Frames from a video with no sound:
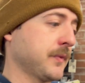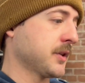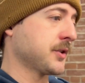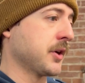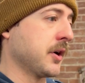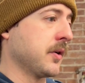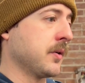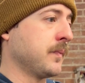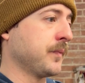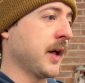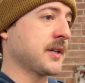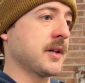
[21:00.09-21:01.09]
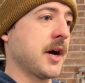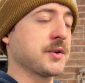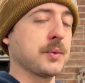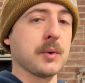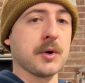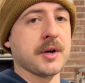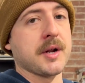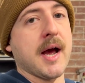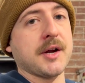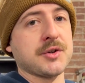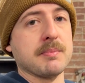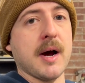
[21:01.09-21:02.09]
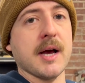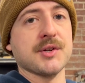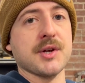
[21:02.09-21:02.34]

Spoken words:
So that's nice. We were going to actually buy a